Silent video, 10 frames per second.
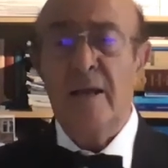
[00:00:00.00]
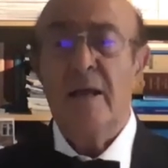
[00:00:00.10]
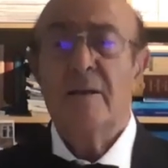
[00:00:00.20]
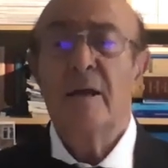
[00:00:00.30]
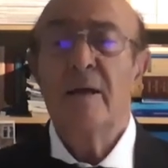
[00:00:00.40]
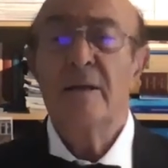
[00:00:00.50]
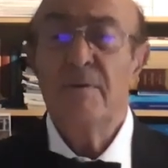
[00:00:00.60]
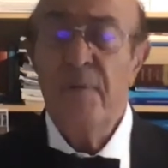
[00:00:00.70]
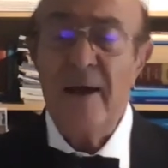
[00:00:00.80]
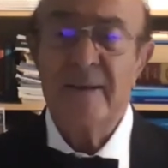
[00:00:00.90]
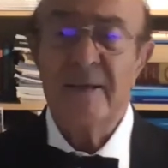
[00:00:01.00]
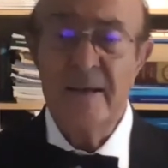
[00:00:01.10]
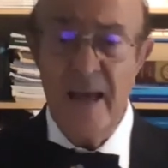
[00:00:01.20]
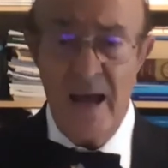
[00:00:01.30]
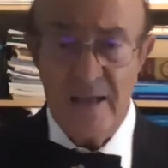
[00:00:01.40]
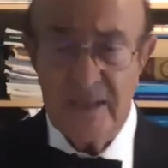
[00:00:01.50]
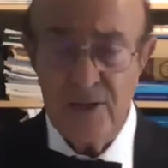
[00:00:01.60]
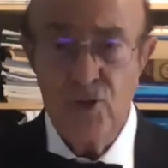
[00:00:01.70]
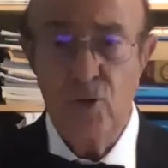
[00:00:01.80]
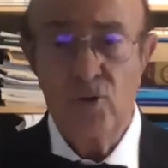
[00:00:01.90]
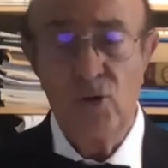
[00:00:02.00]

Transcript: that uh, the fact that NASA should